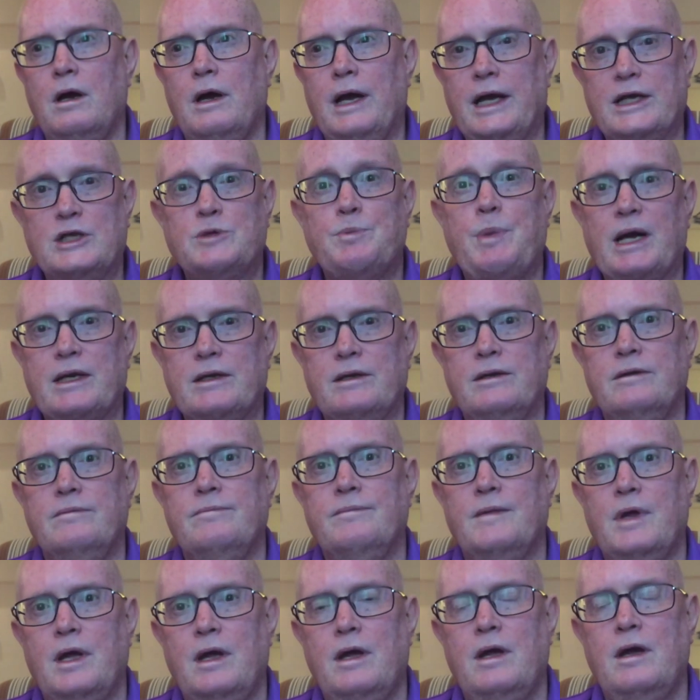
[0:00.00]
expected.
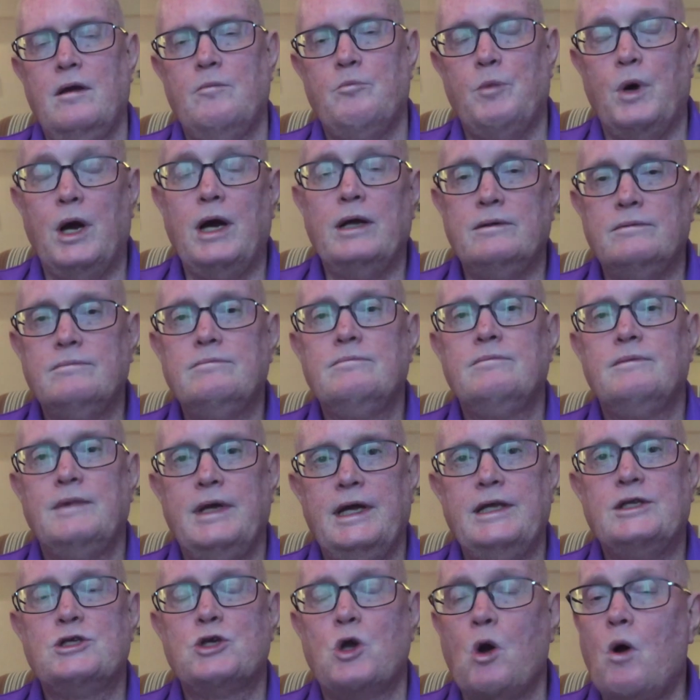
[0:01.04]
But
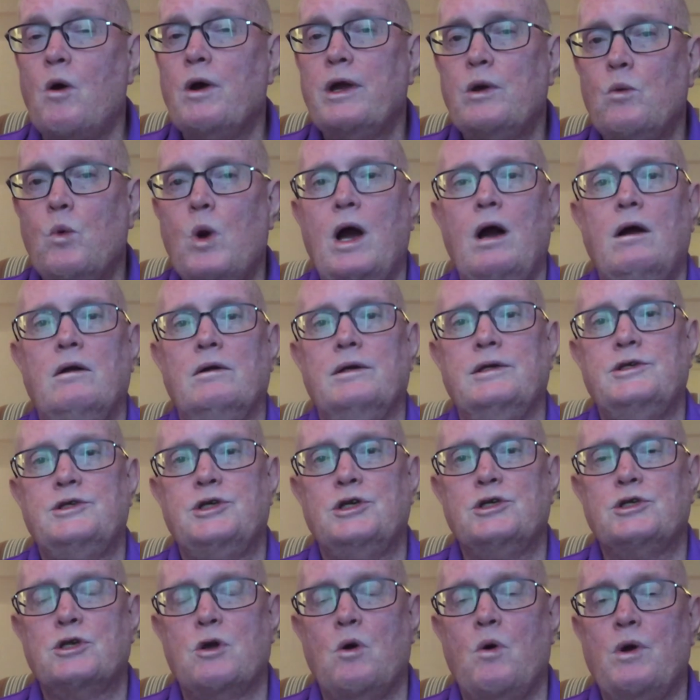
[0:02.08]
it's going well.
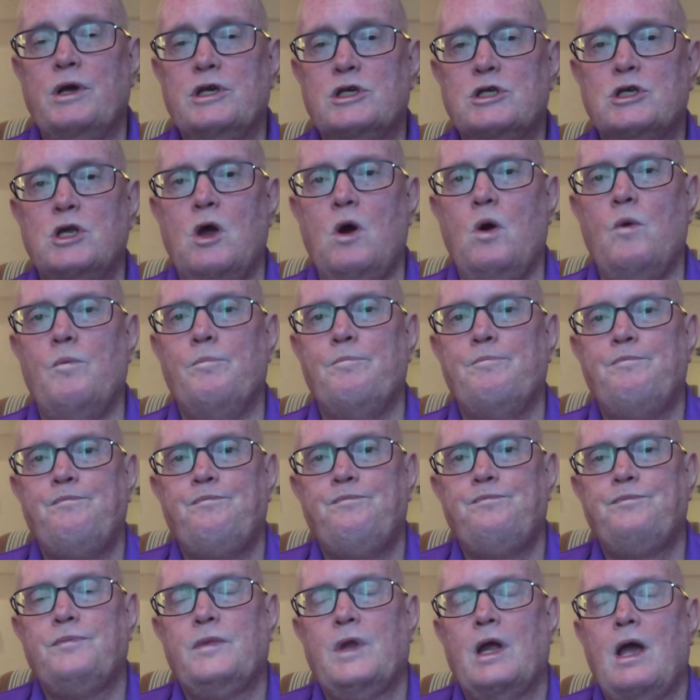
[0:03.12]
It's just going slow.
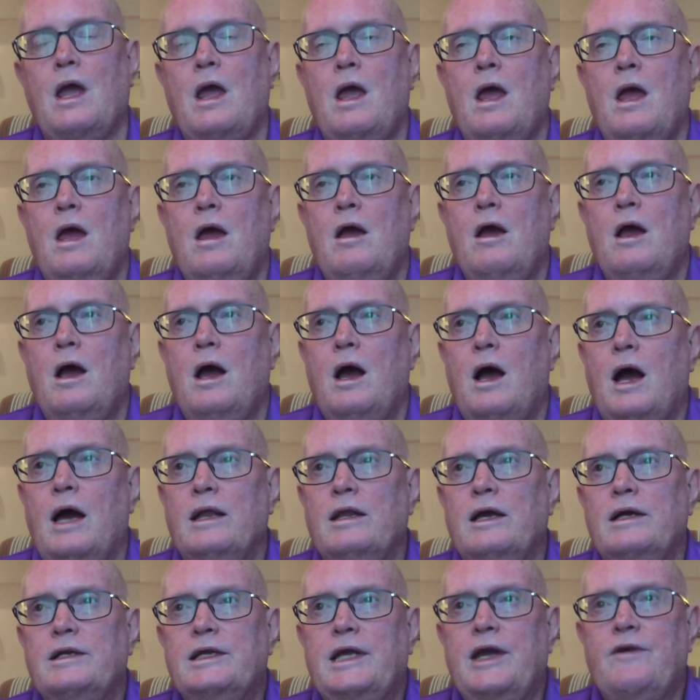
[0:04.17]

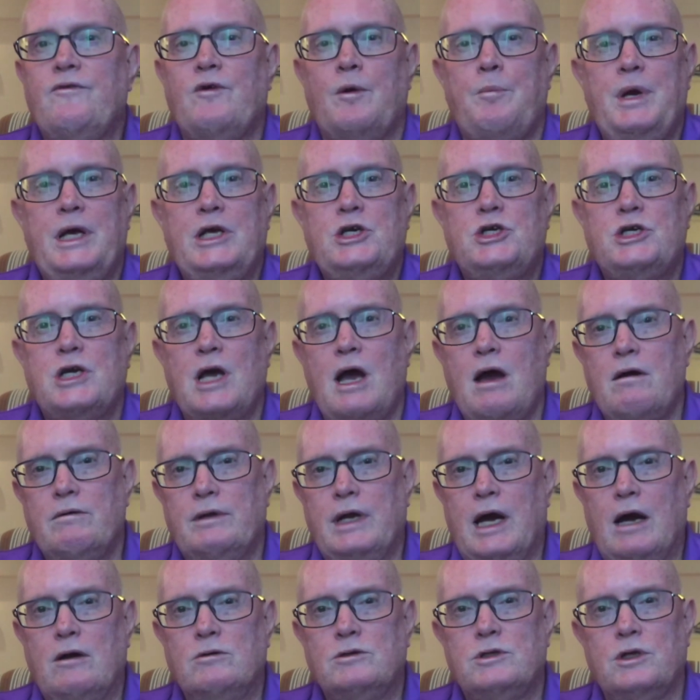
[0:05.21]
I'd like to give a big
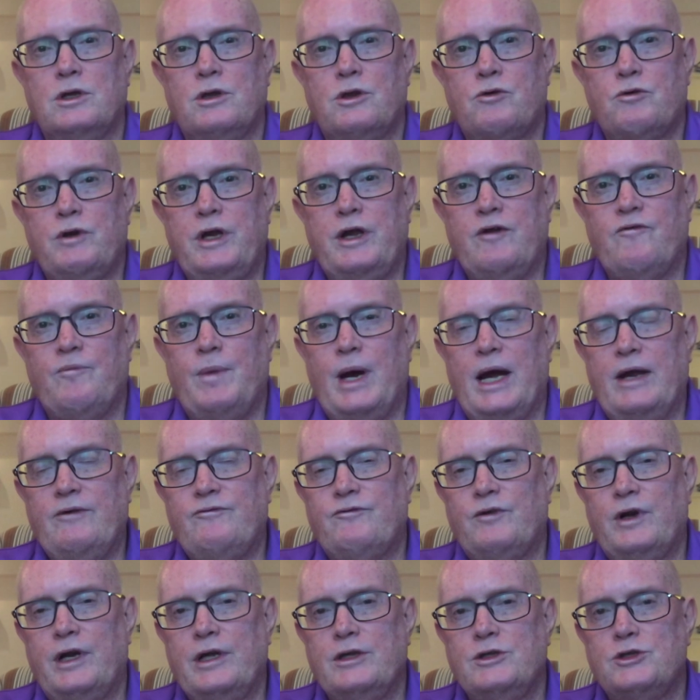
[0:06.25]
shout out to three of my
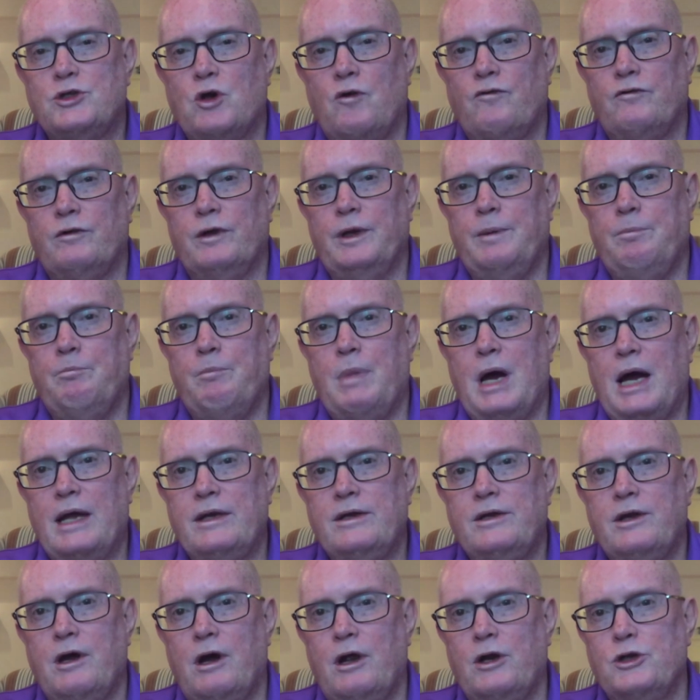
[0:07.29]
friends over in
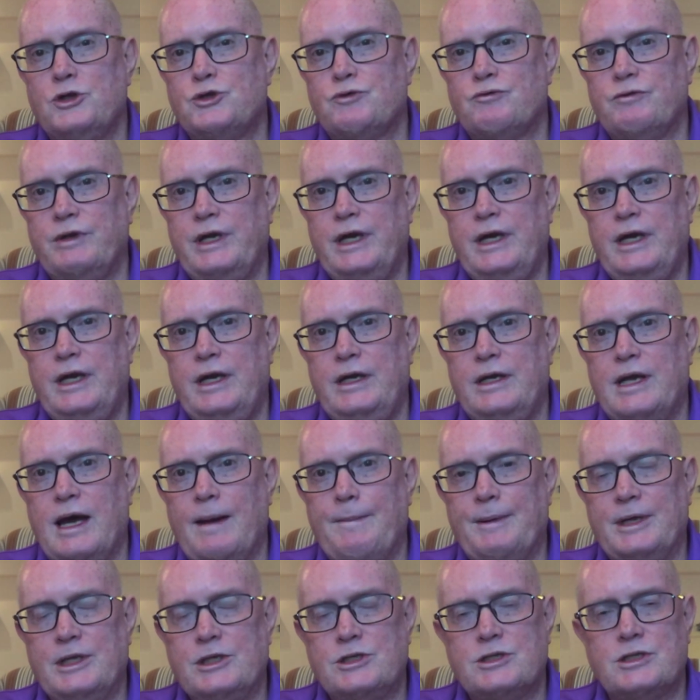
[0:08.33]
Bandar Sri
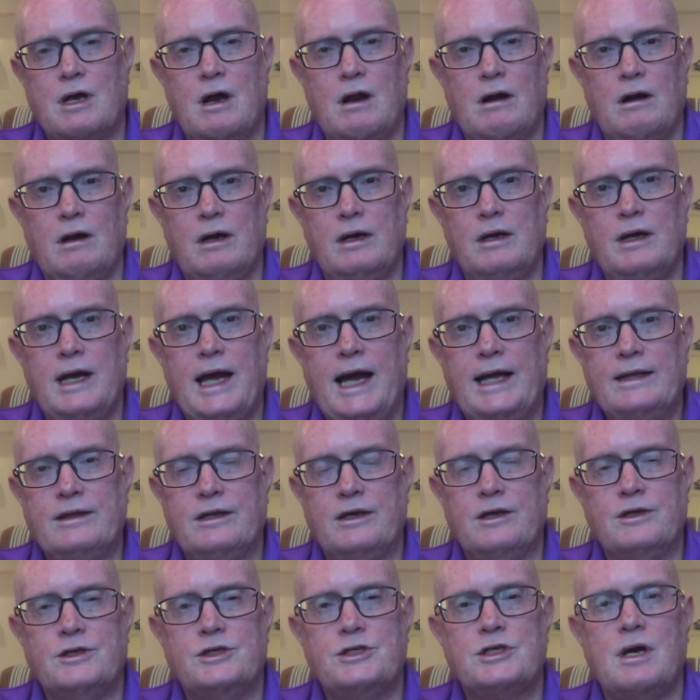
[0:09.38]
Damansara at
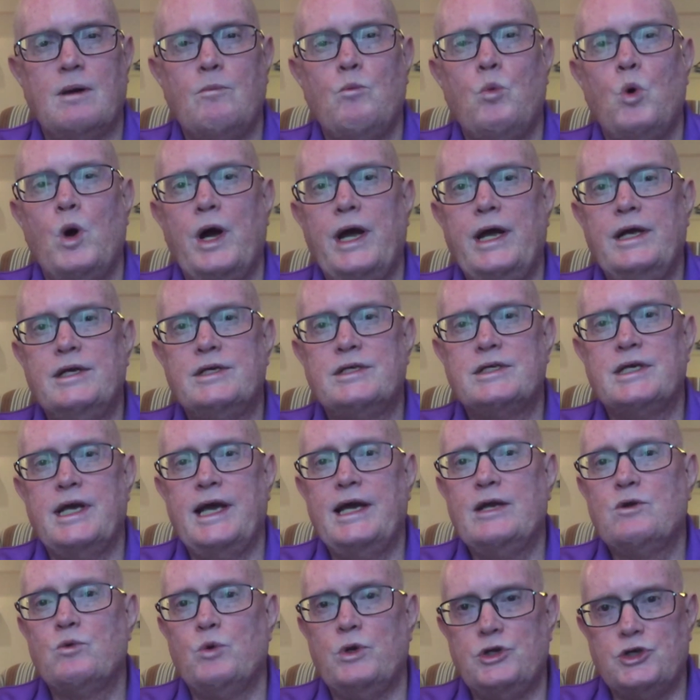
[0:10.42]
the Subway
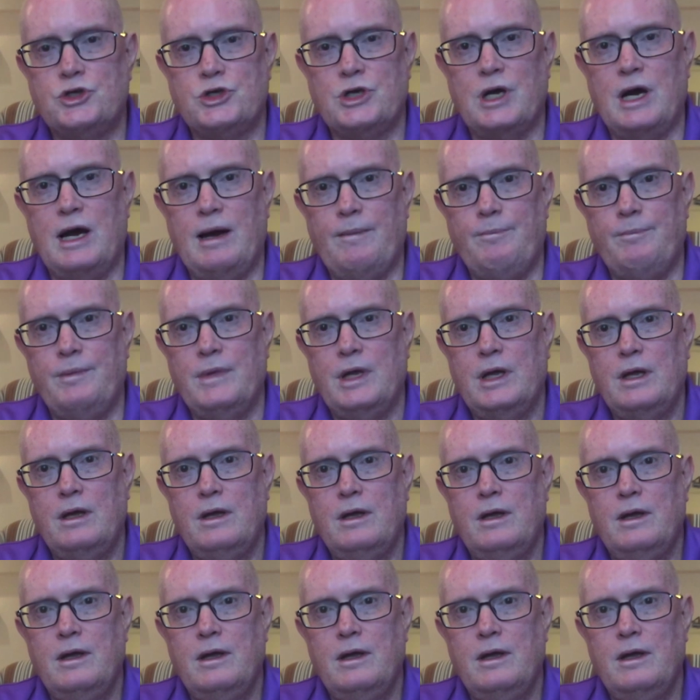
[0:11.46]
Sandwich Shop.